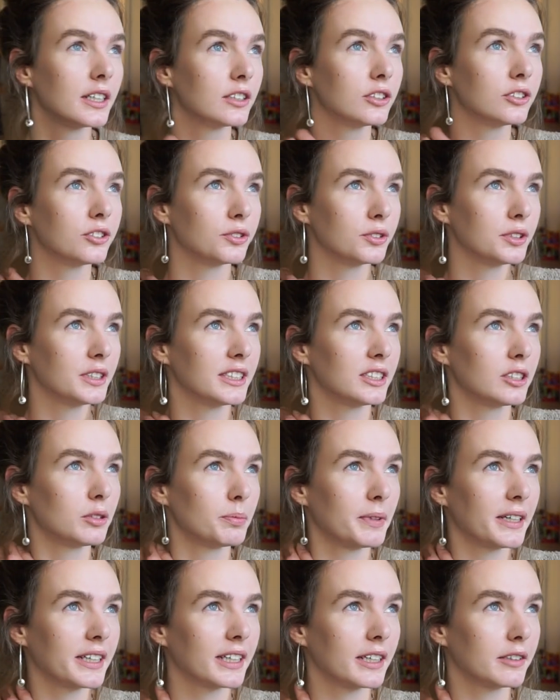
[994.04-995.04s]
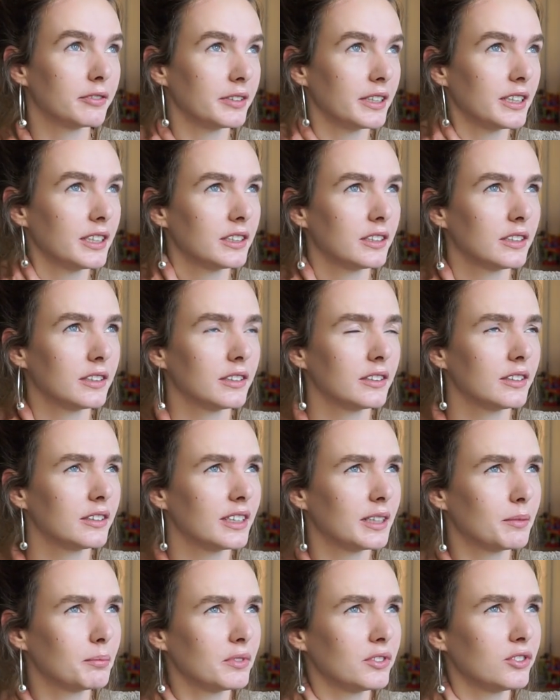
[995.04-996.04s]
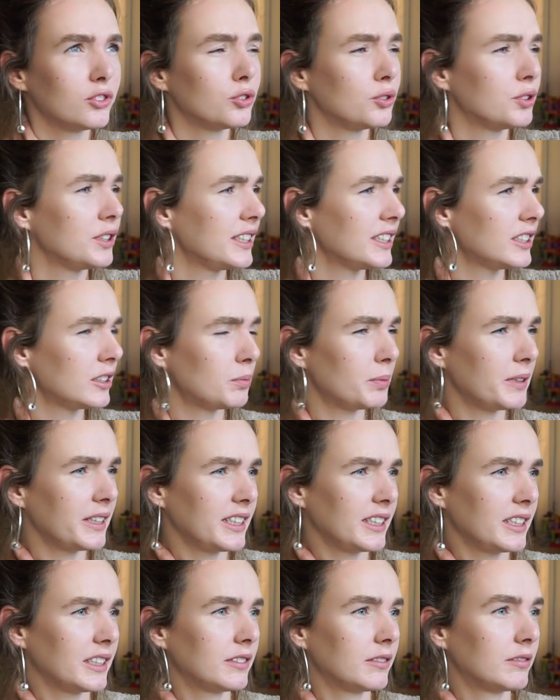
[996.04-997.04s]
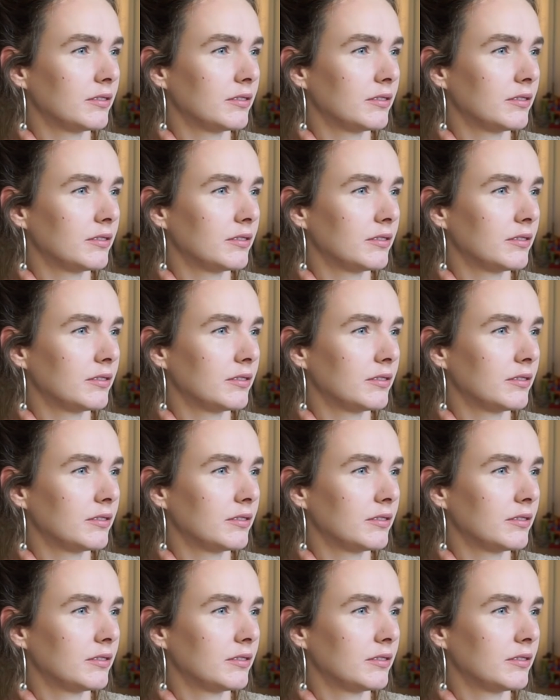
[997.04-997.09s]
2 years back, 2 years back?